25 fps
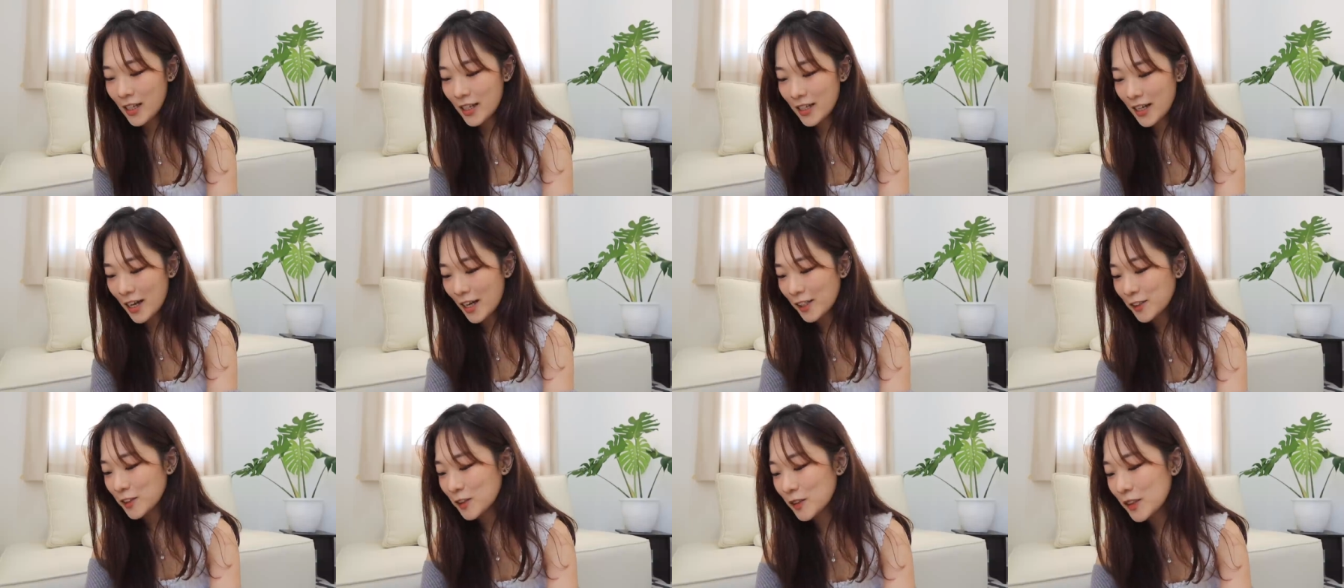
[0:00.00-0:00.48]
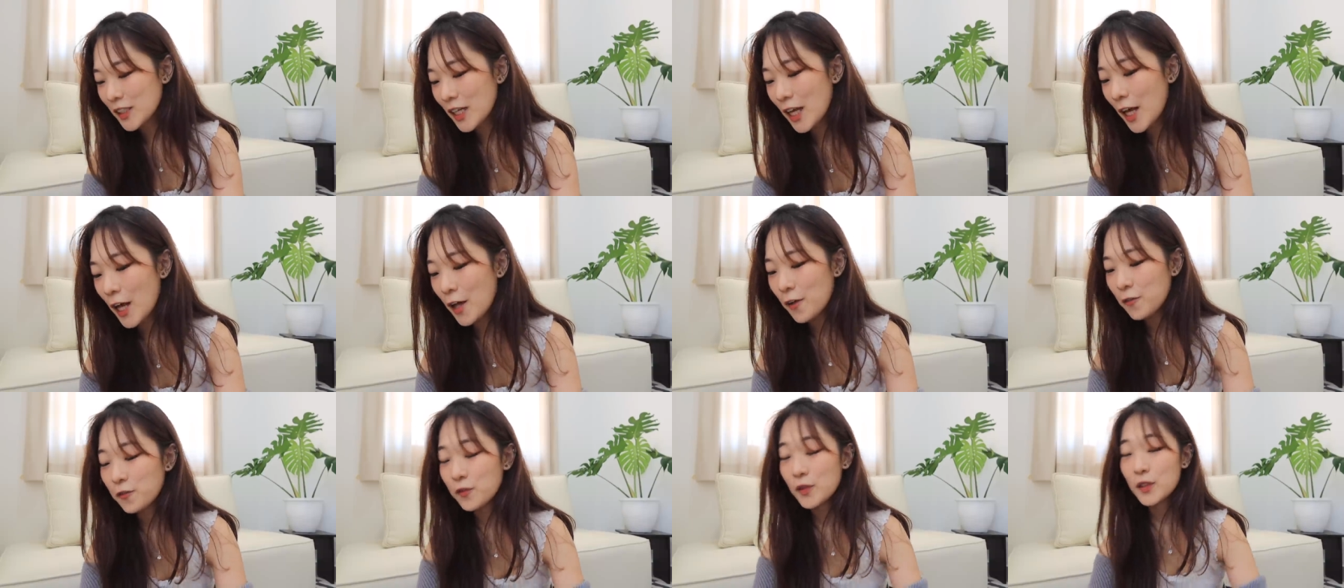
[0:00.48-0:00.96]
And I actually
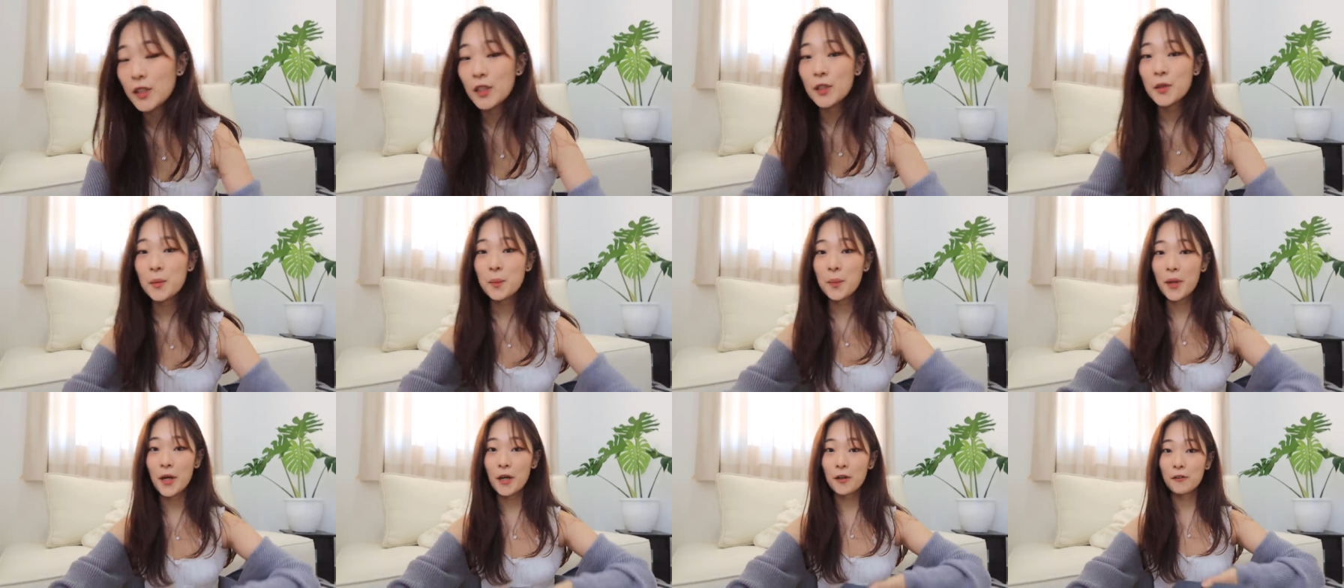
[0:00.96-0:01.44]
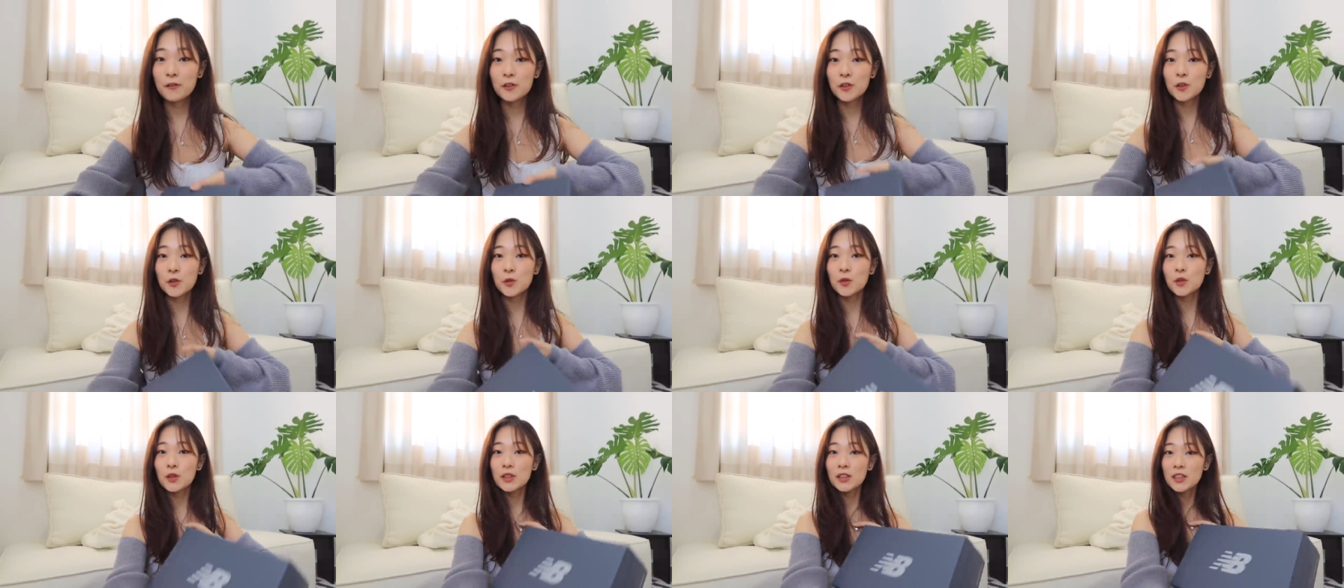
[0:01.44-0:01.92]
have another pair of
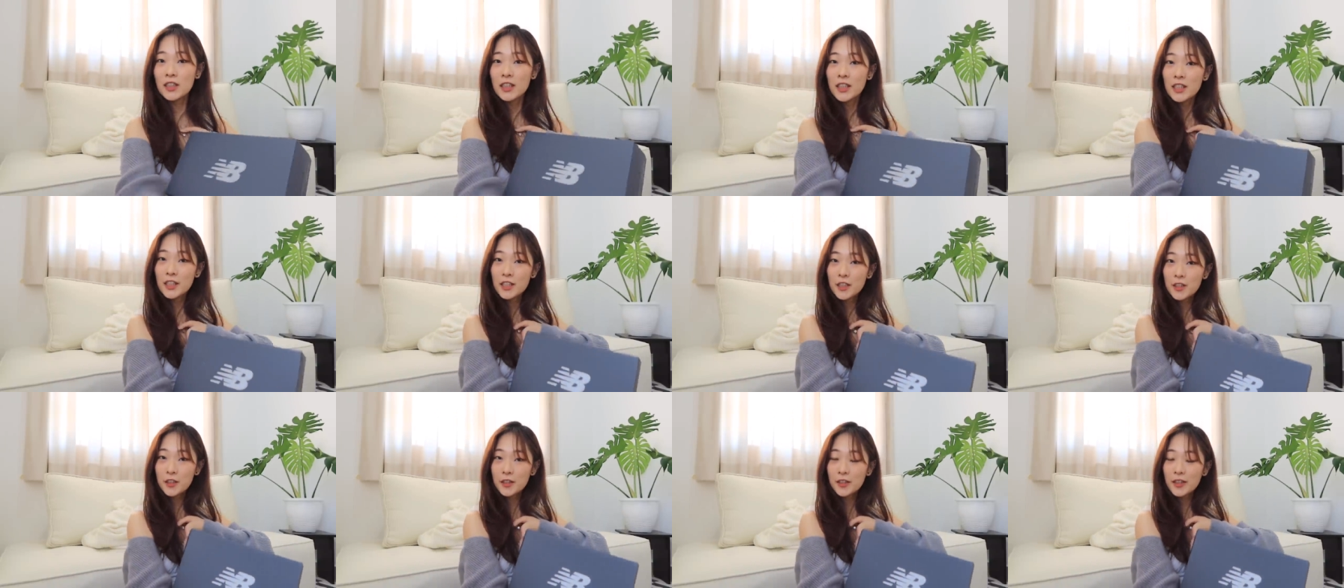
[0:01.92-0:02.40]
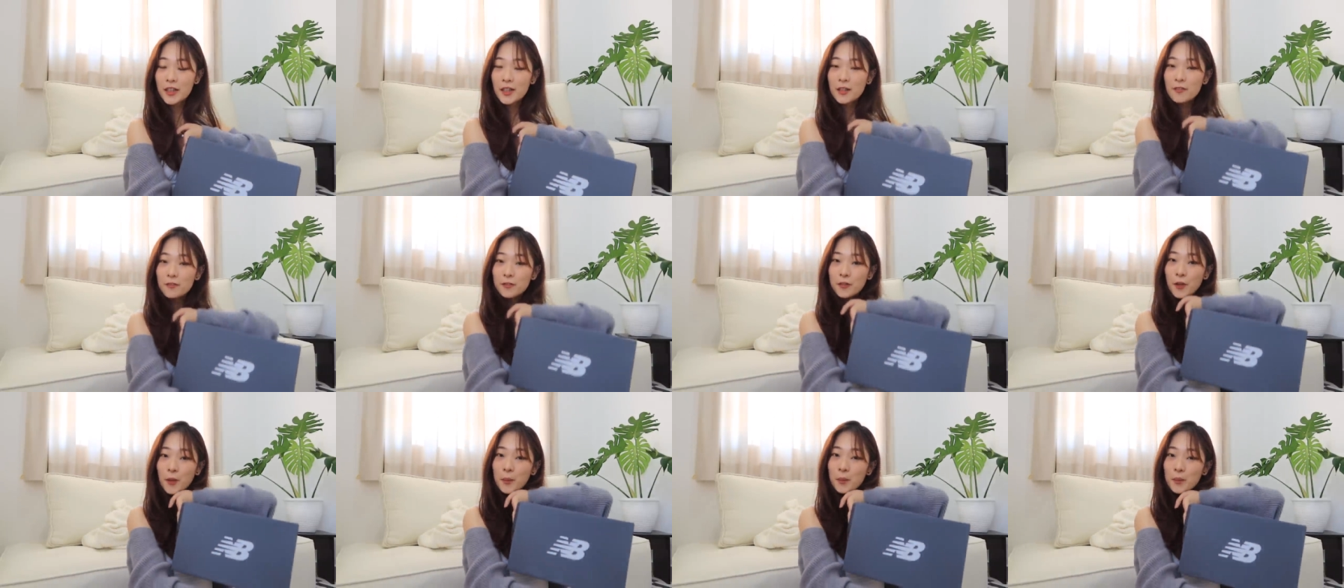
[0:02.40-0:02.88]
shoes here
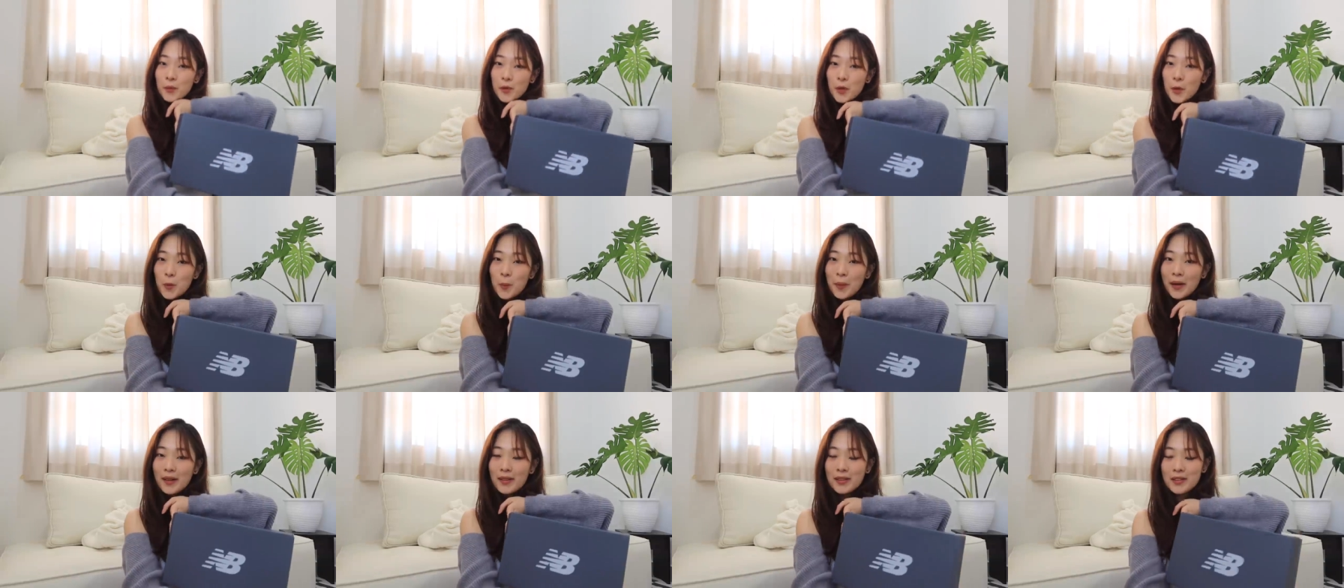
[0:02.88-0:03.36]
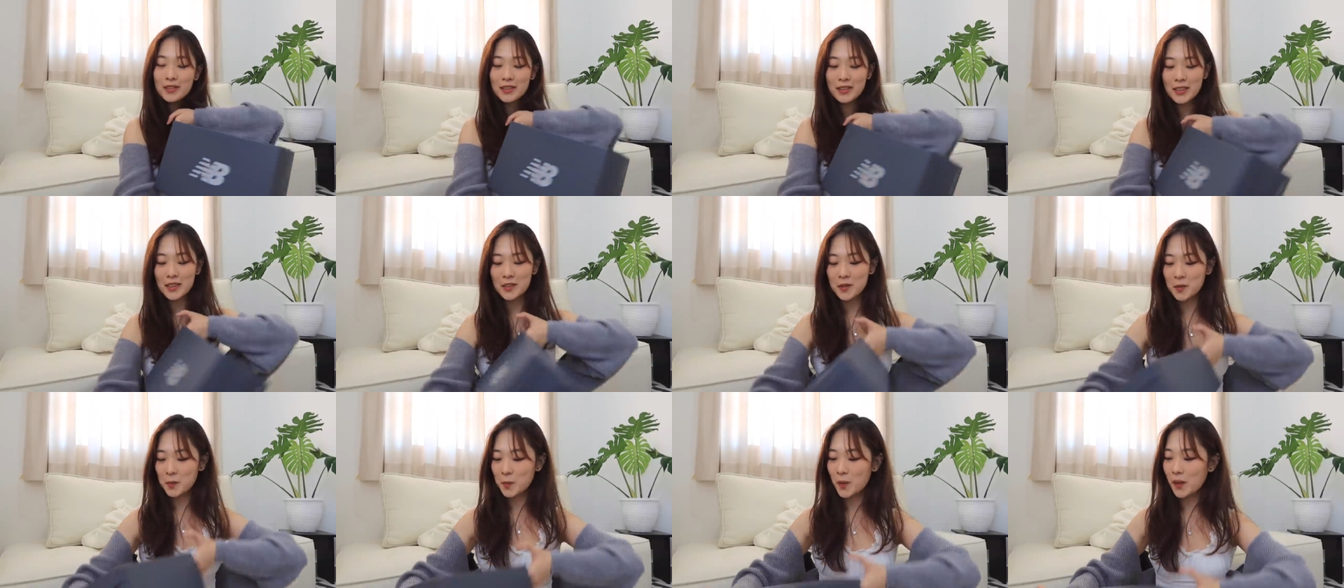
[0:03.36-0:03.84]
from New Balance
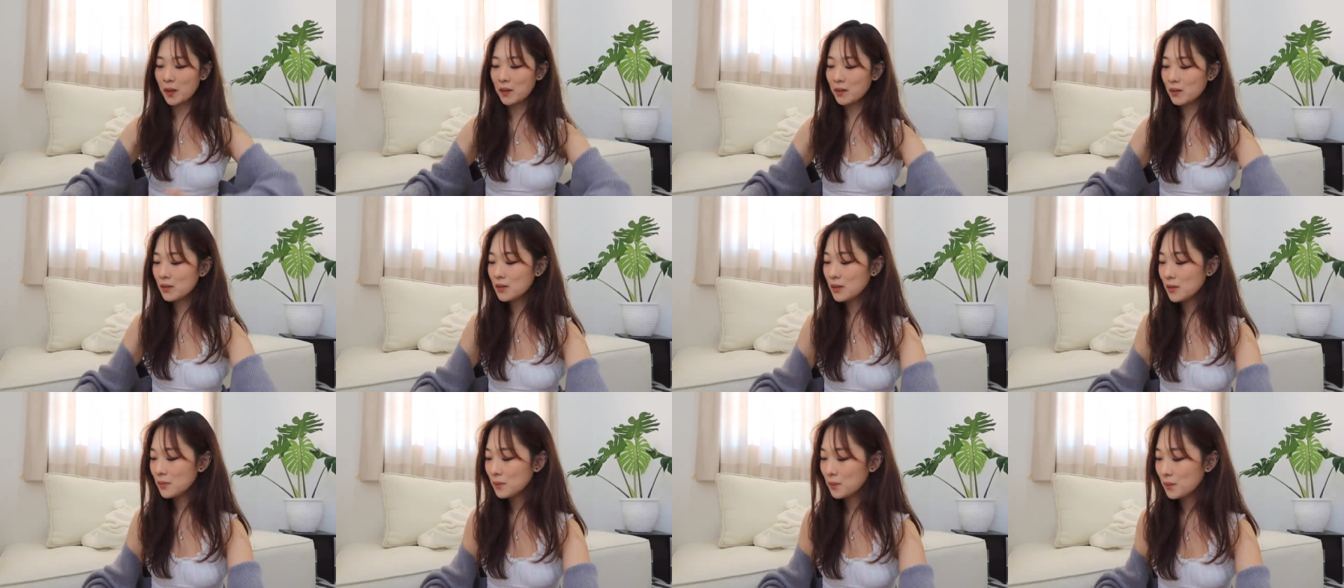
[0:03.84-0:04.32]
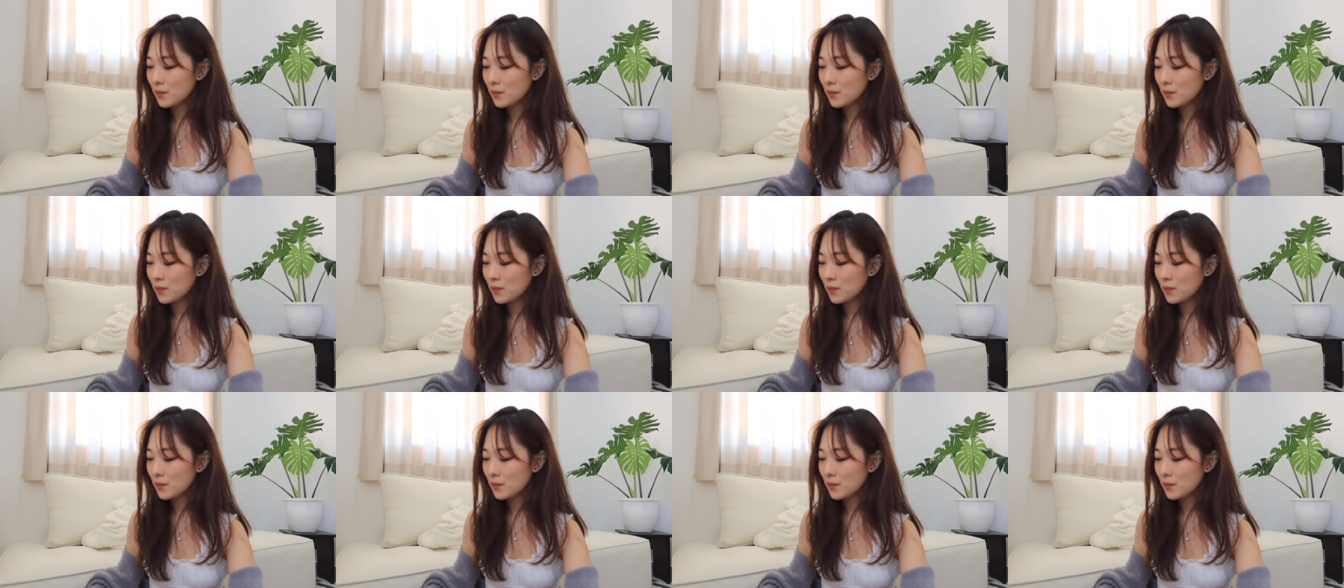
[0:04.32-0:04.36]
as well.